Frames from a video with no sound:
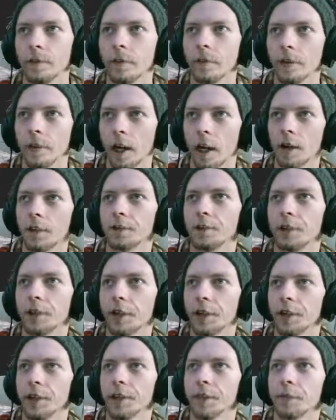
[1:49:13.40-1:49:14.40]
Cost for
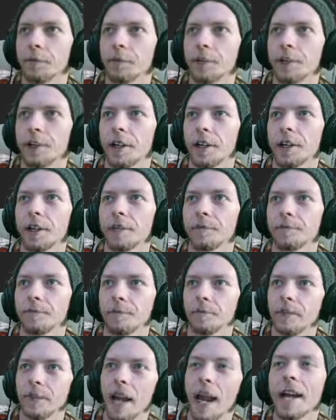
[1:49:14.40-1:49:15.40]
getting something, Carrie?
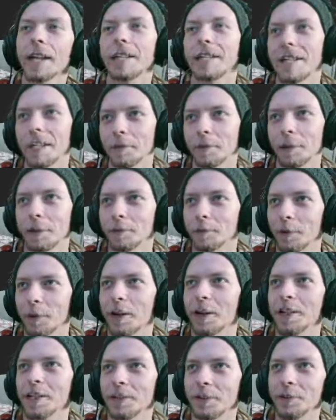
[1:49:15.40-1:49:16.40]
And C++.
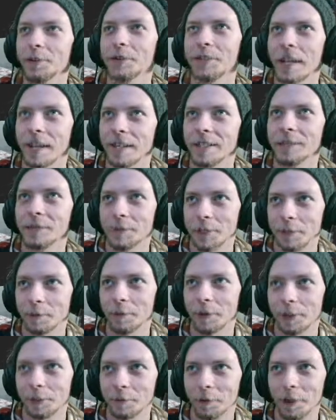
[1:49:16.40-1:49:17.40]
Tuesdays are C++
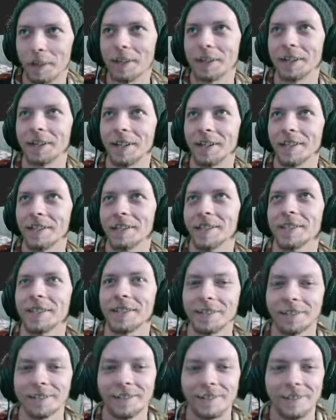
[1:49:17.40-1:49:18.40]
days.
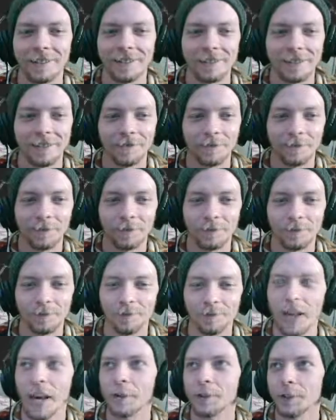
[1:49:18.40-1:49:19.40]

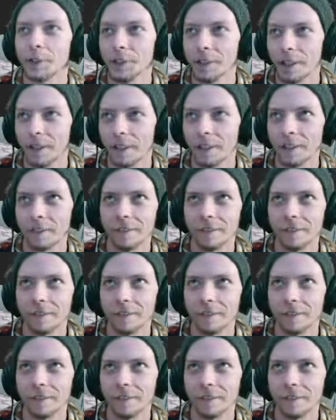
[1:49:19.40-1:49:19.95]
That'll stick.